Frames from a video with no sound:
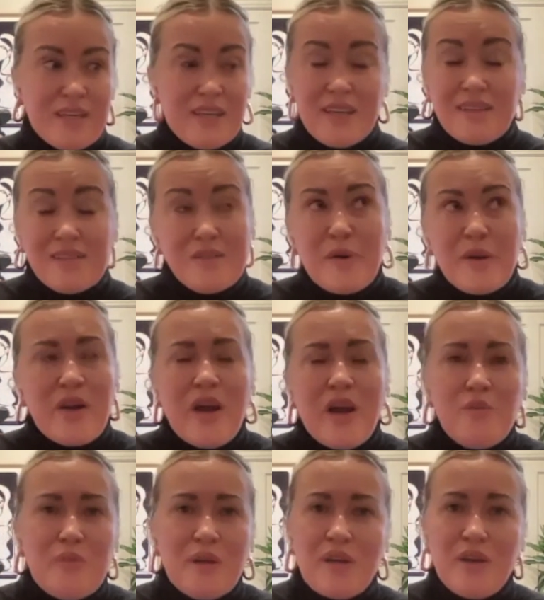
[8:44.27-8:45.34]
no matter how
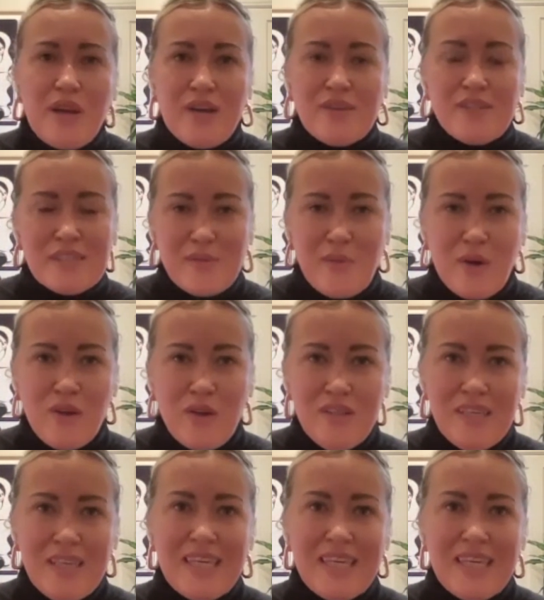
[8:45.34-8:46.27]
big or how small,